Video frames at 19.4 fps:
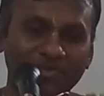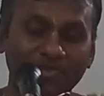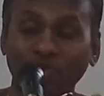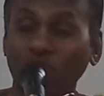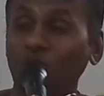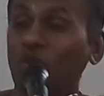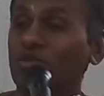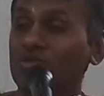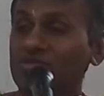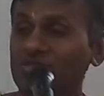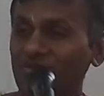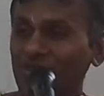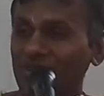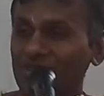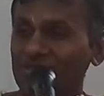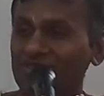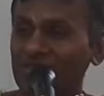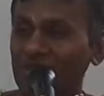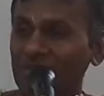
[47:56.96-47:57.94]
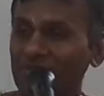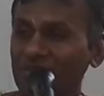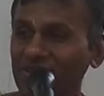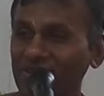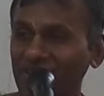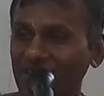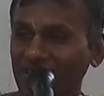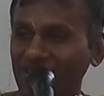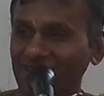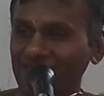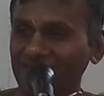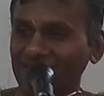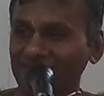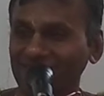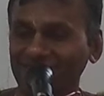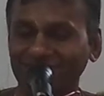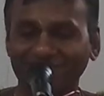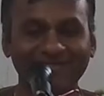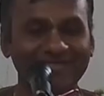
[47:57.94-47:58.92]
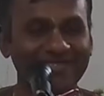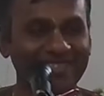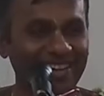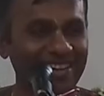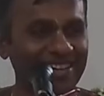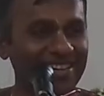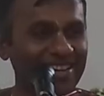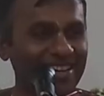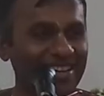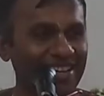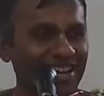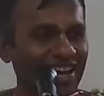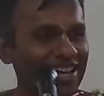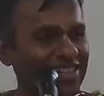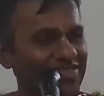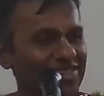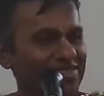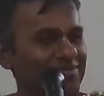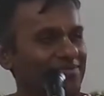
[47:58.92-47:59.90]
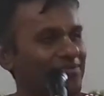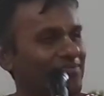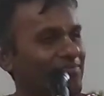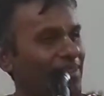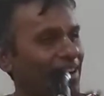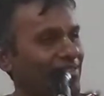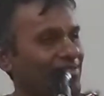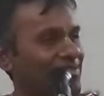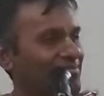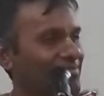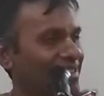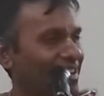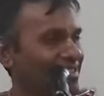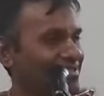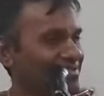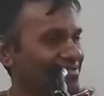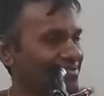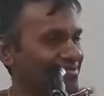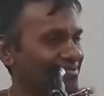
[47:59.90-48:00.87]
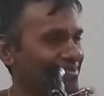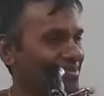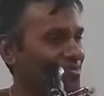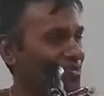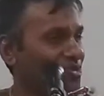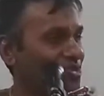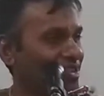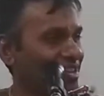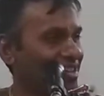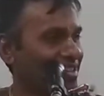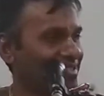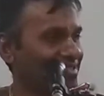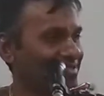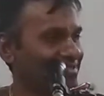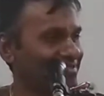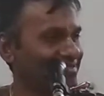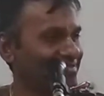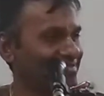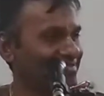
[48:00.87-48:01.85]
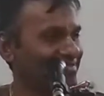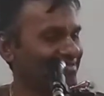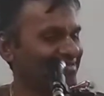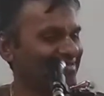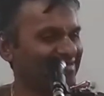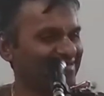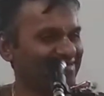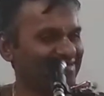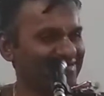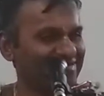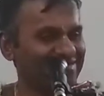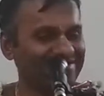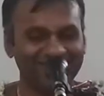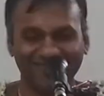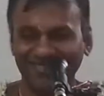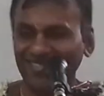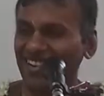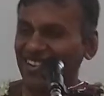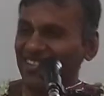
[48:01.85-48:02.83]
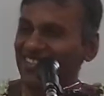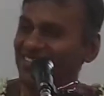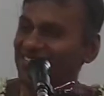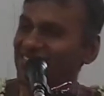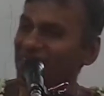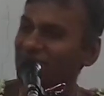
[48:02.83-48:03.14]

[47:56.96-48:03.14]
jokes for us to appreciate. Right? Otherwise, Bhagavatam class is boring. Right?